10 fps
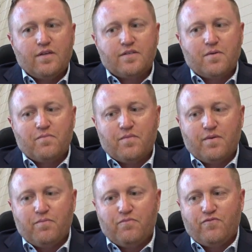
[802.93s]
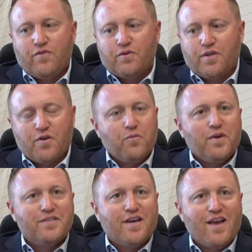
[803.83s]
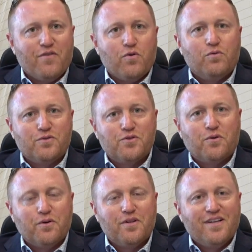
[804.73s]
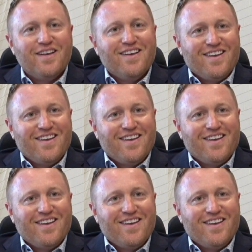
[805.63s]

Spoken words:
some folks that know me say I have an old soul,